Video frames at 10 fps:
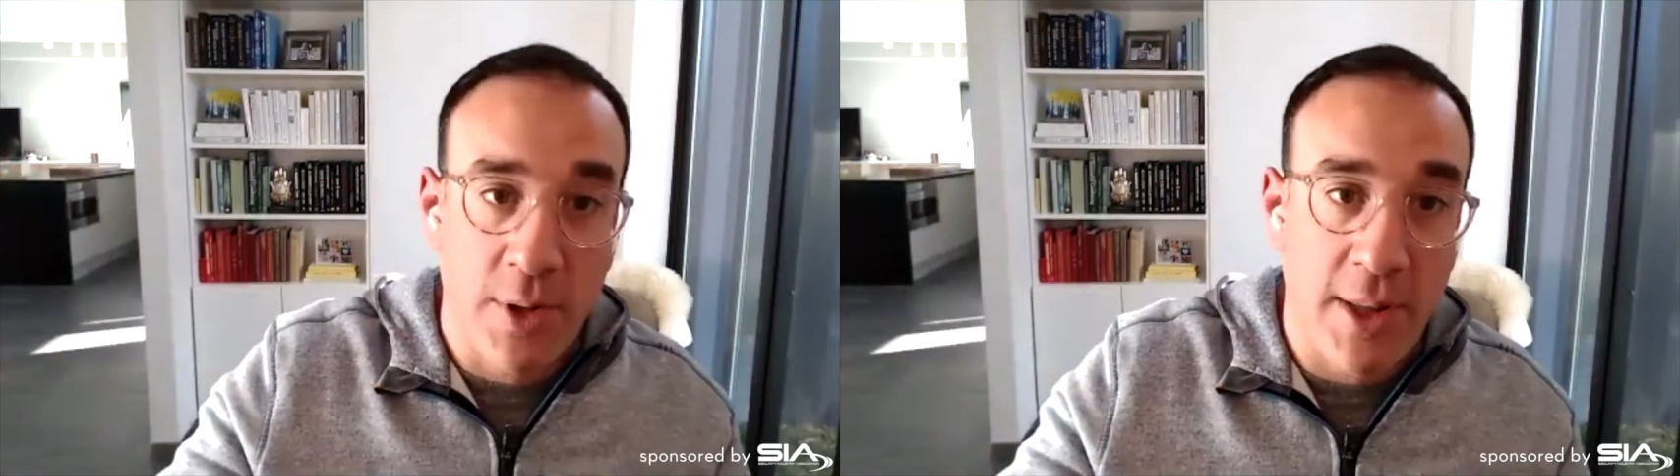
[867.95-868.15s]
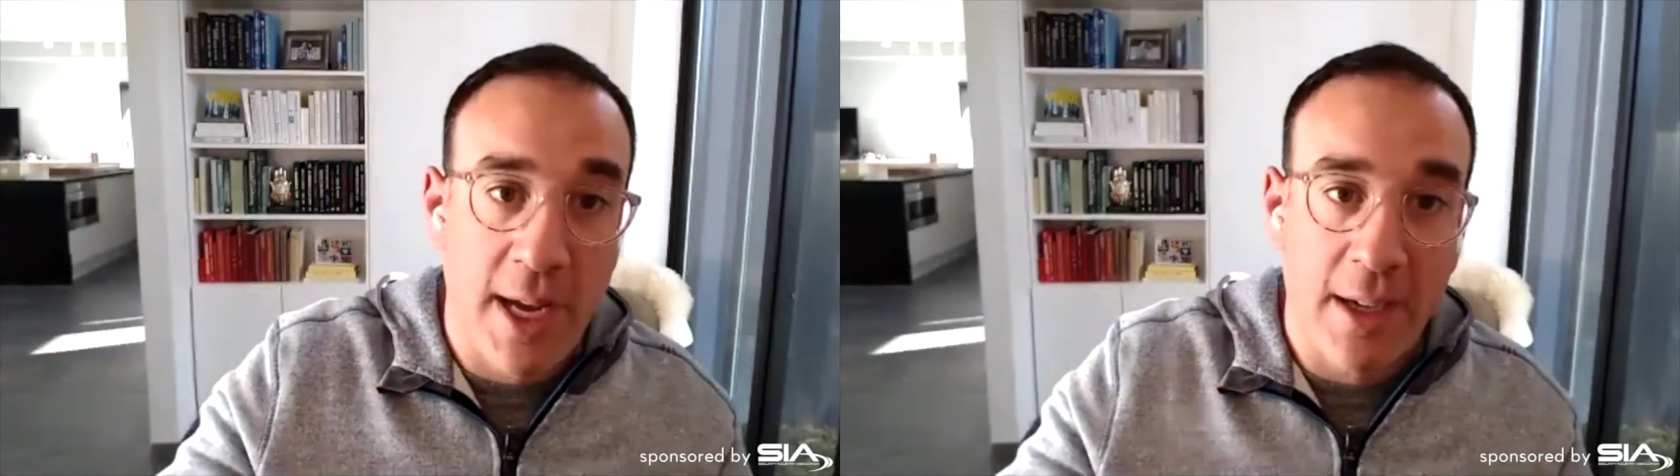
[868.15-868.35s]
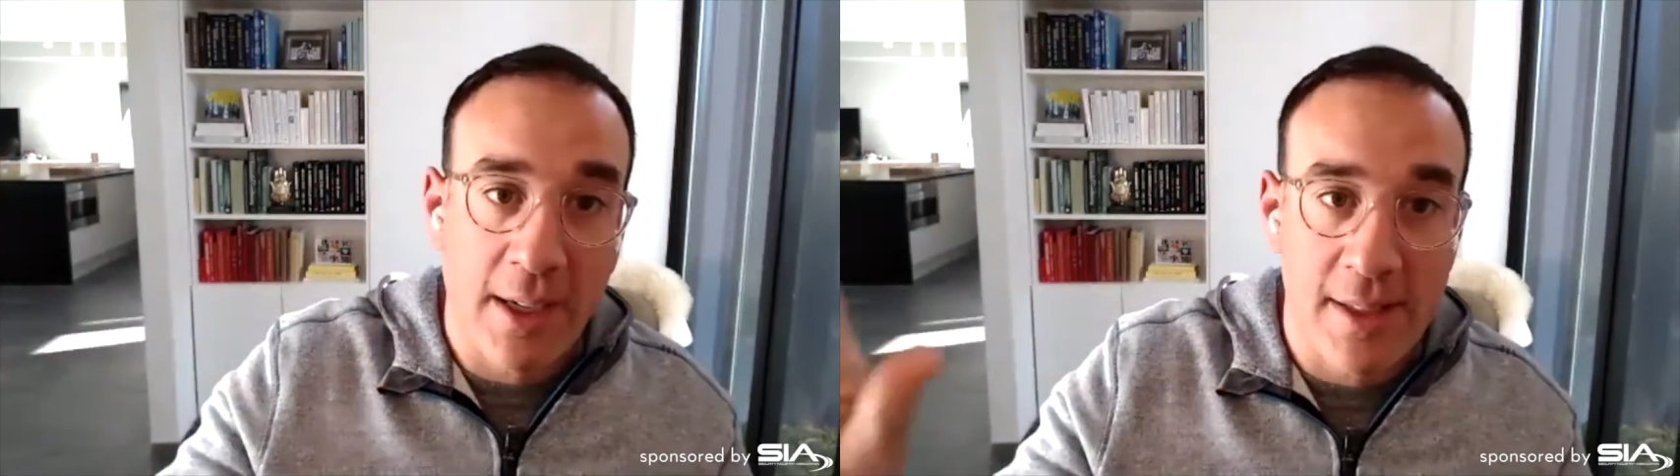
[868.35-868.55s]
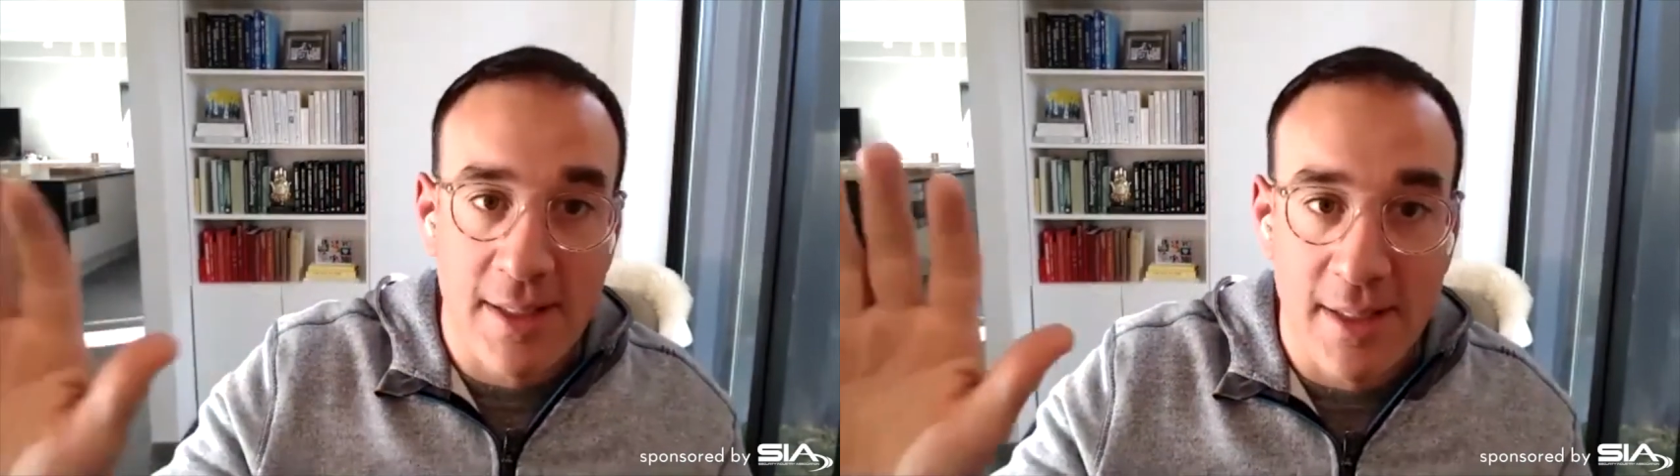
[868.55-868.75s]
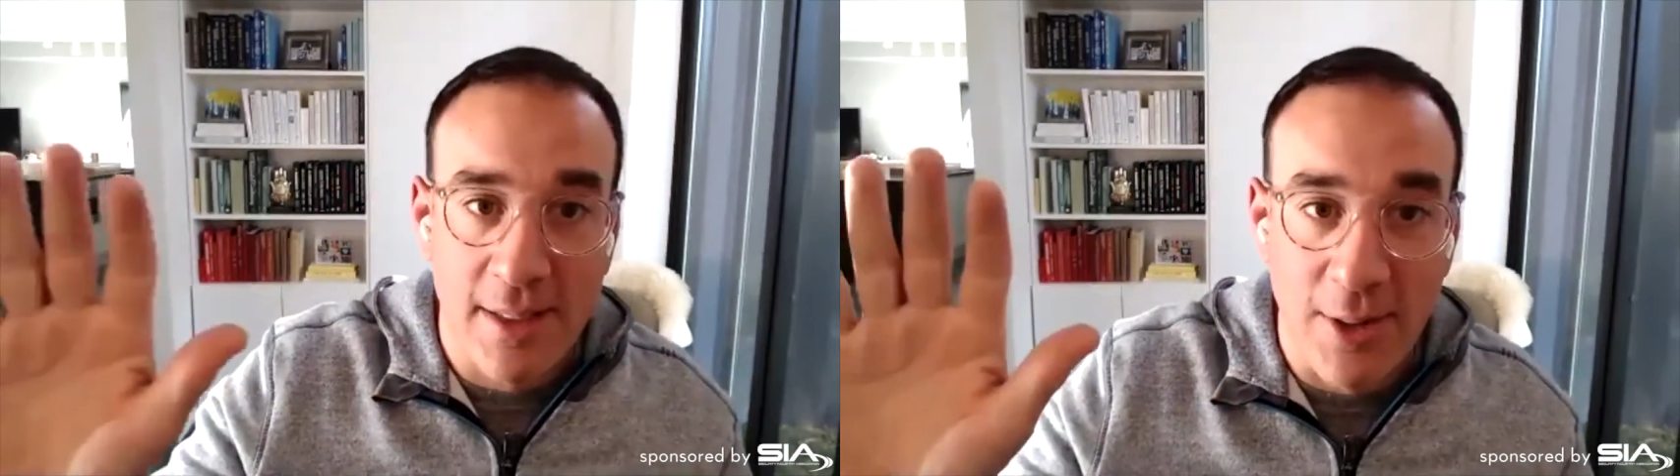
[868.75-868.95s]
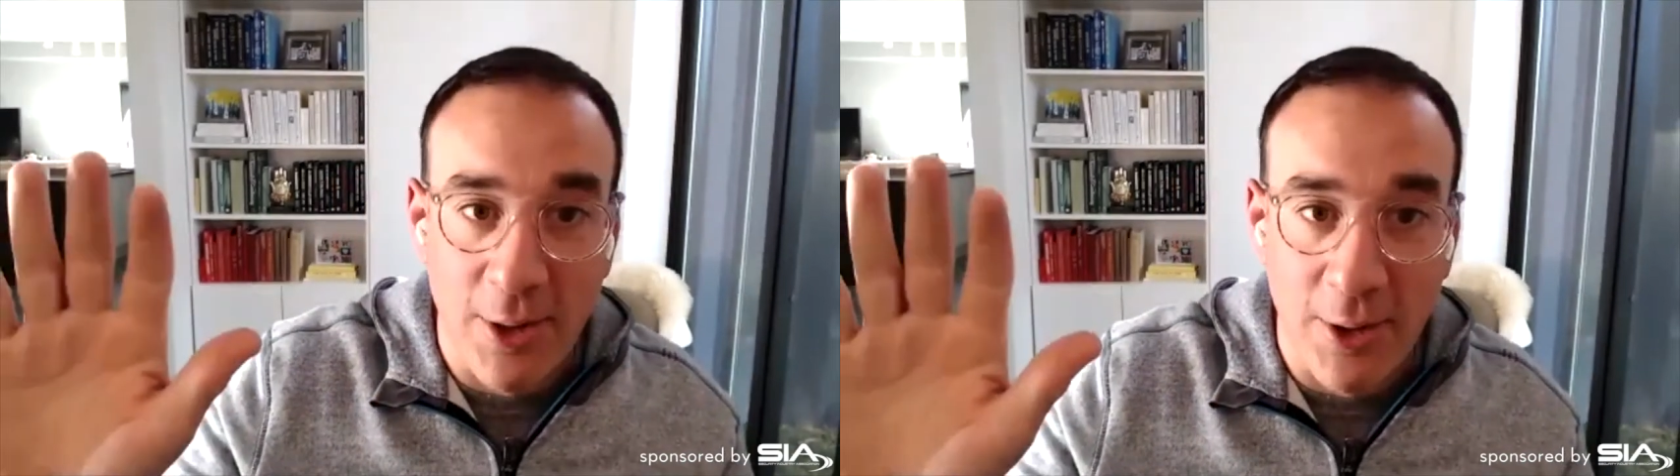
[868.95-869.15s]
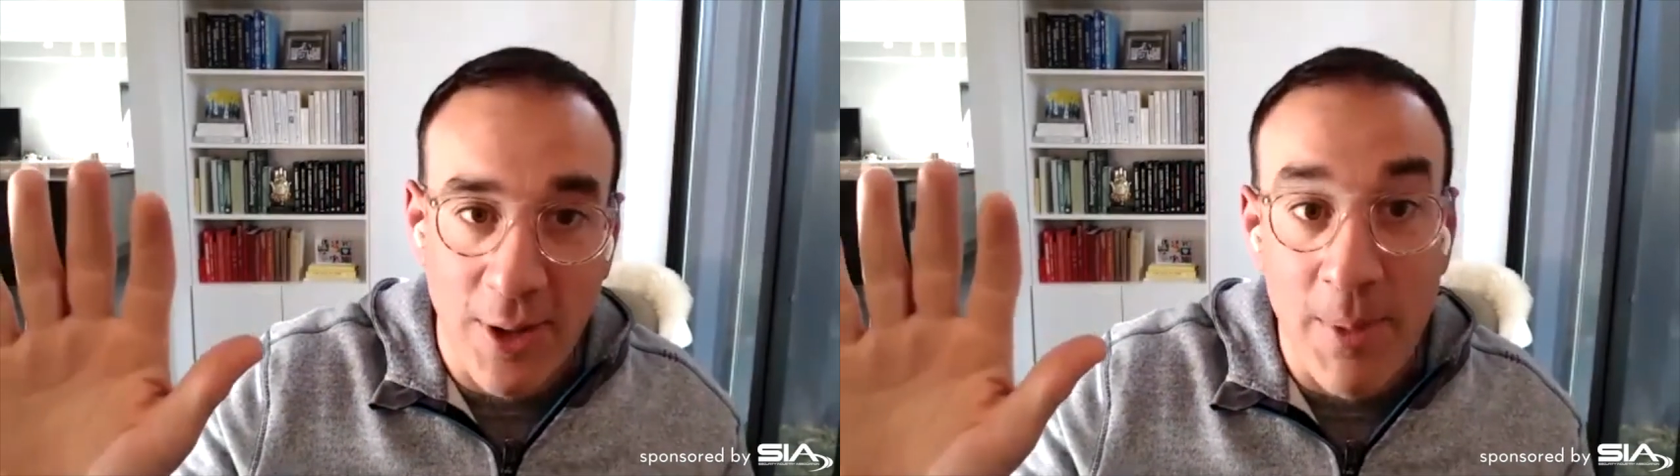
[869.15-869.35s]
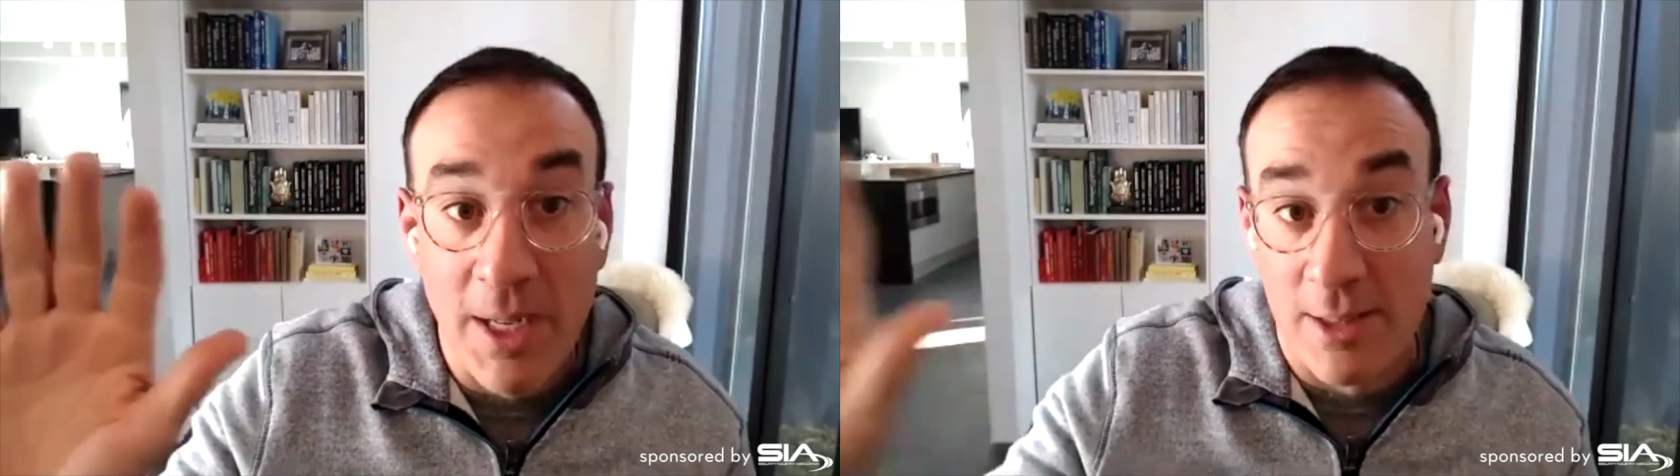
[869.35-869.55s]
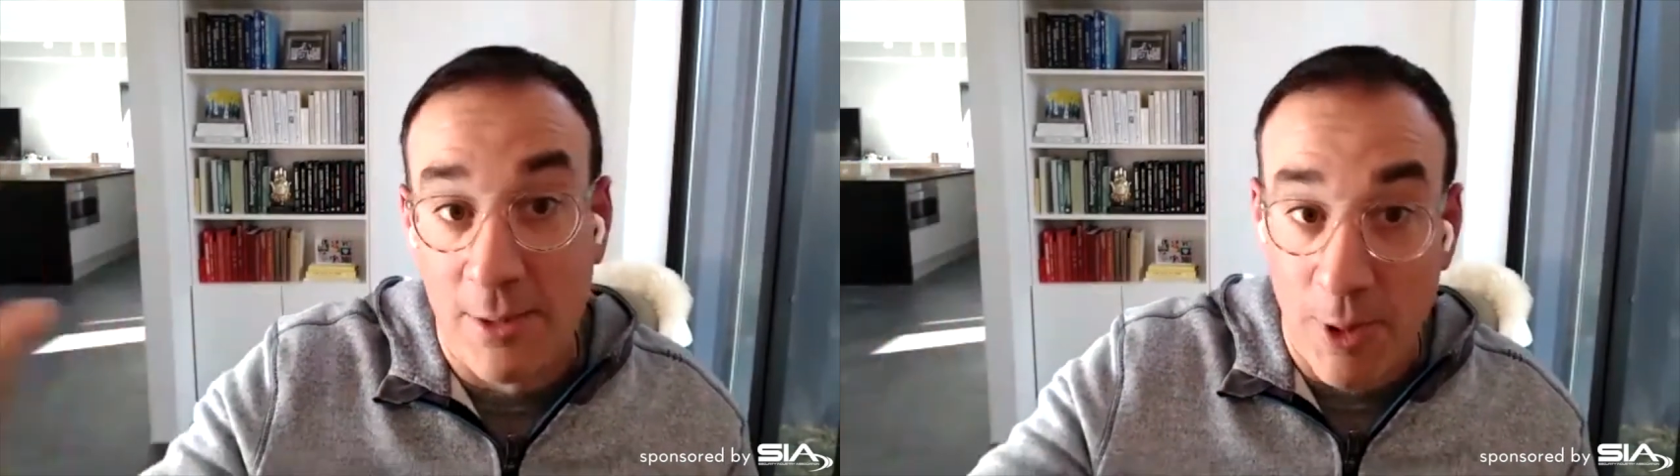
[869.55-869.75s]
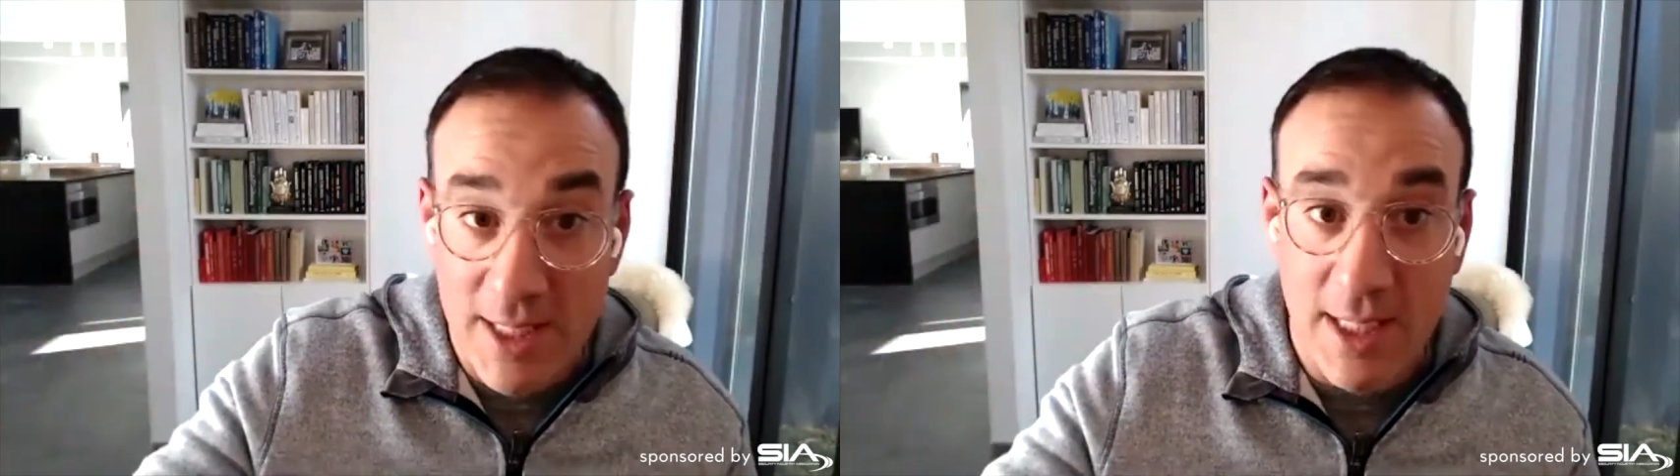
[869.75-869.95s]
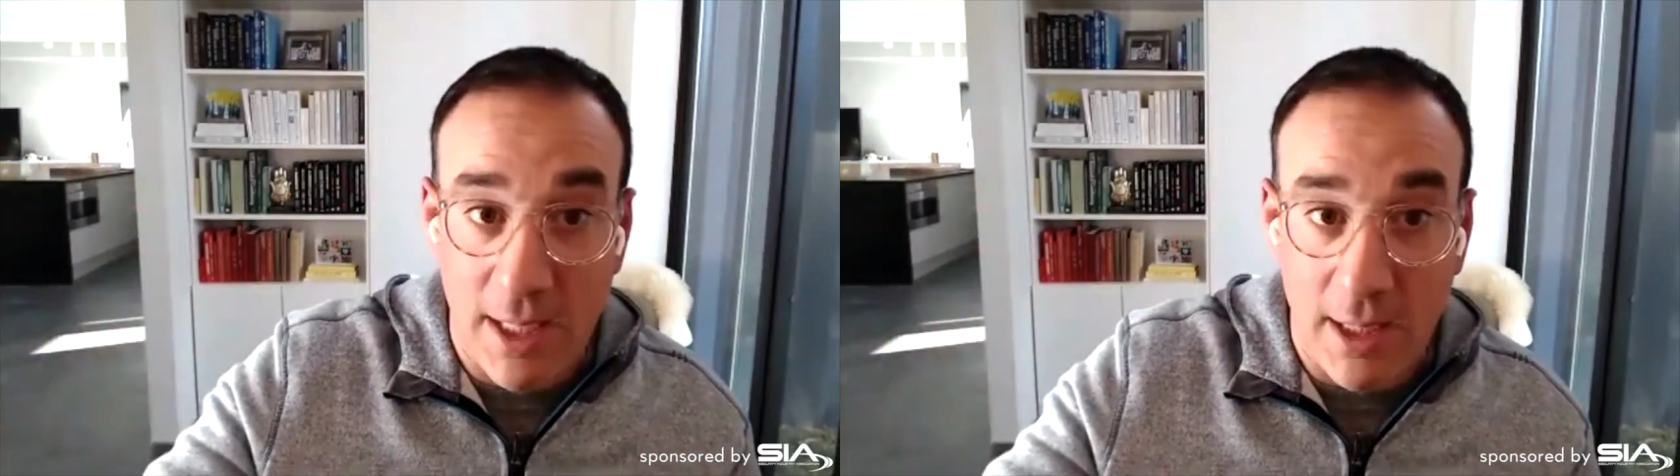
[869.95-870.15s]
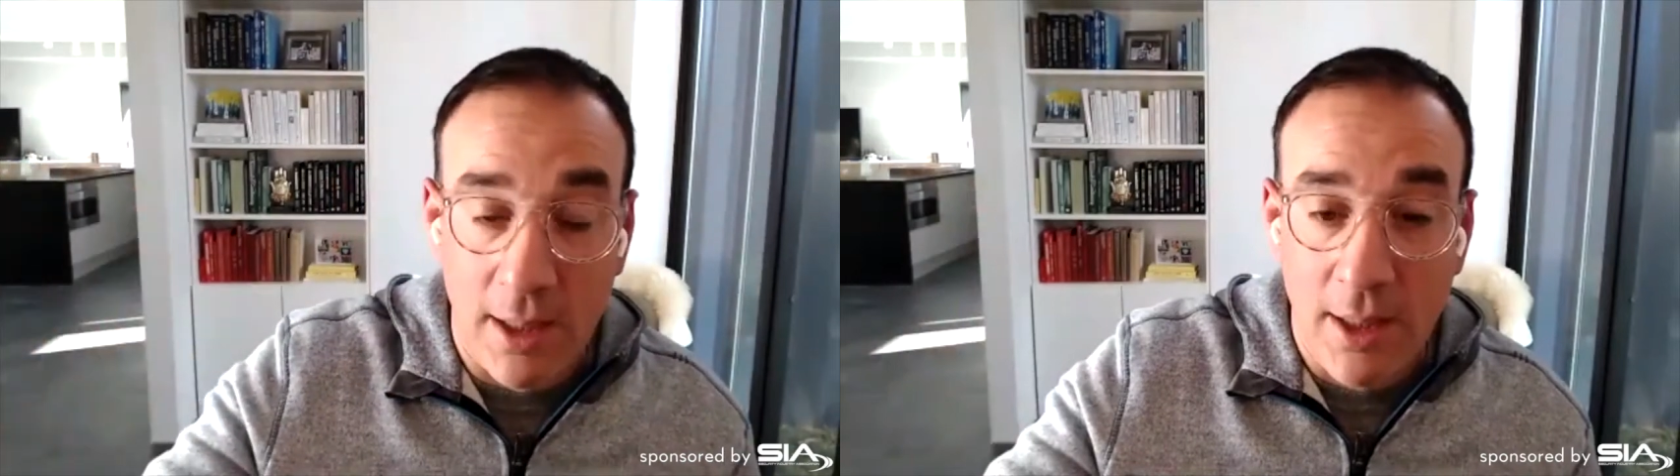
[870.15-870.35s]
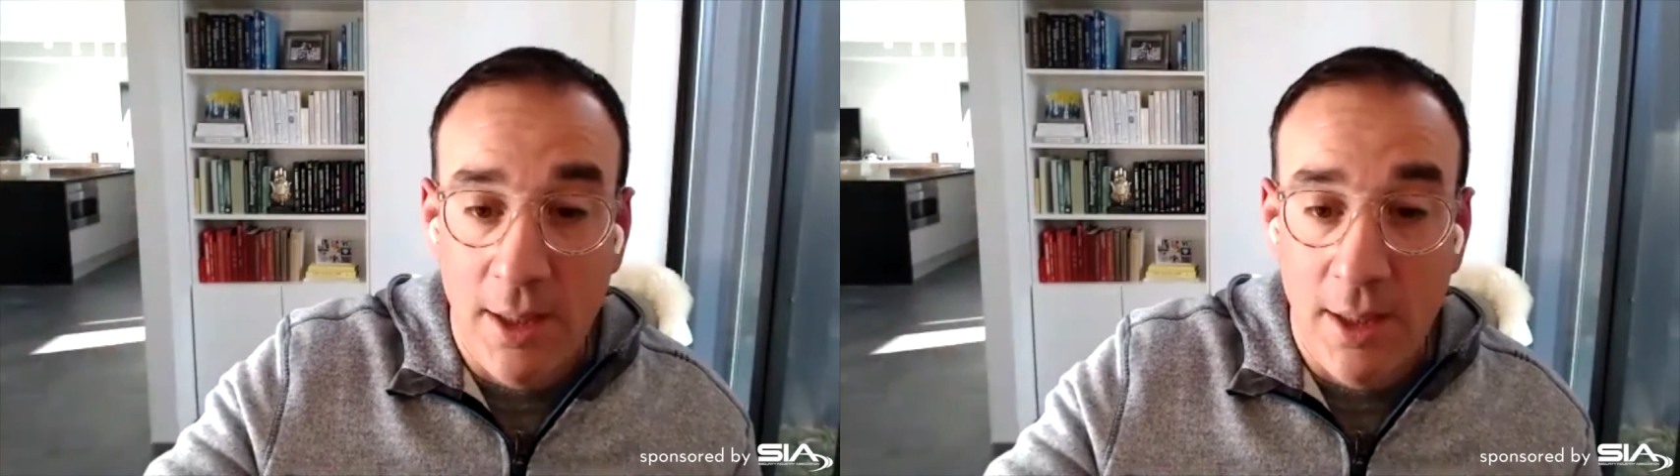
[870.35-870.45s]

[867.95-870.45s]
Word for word: that because you know that makes it risky